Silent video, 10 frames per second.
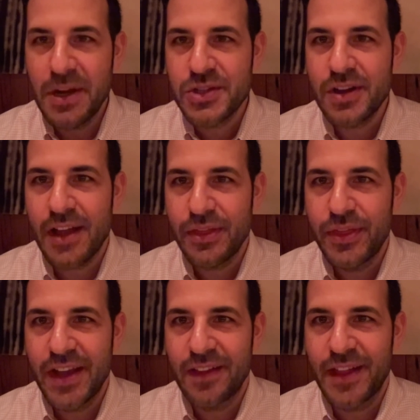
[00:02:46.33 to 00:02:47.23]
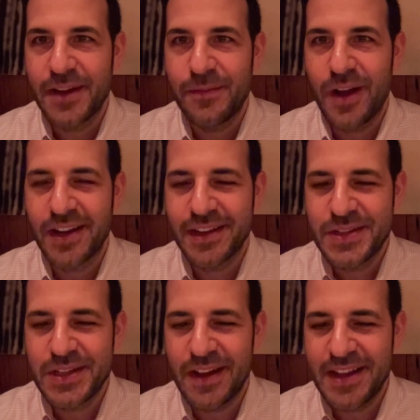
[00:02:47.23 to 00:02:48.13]
it's not thick like a vodka
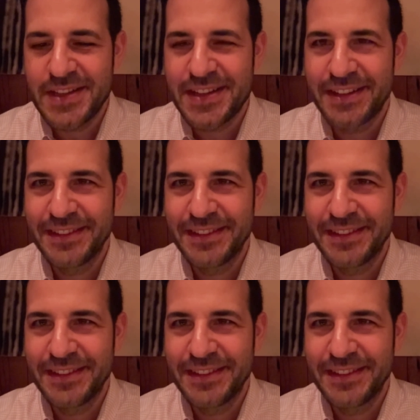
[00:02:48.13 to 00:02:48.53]
sauce.